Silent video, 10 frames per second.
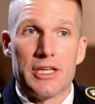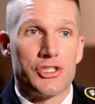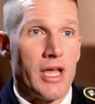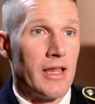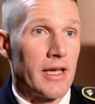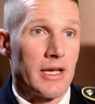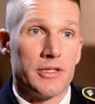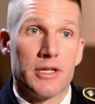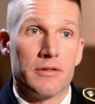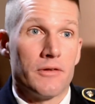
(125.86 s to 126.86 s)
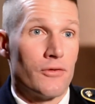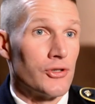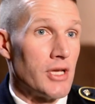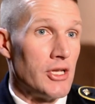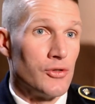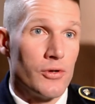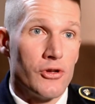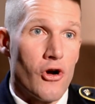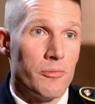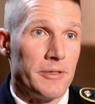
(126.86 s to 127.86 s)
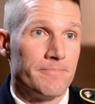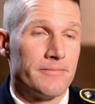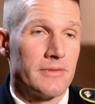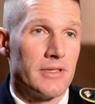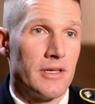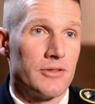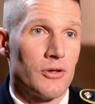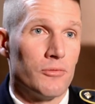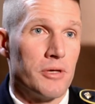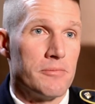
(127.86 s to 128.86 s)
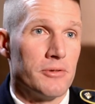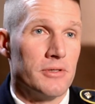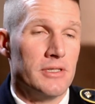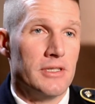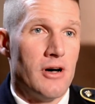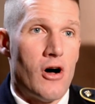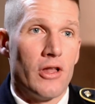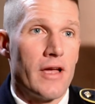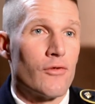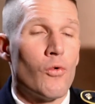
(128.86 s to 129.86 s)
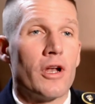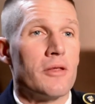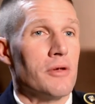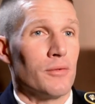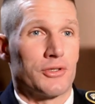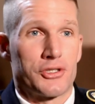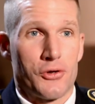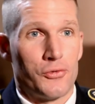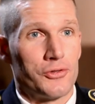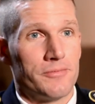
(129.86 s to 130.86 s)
each day like I did the first day I joined the army. And I told people all I ever wanted to be was a soldier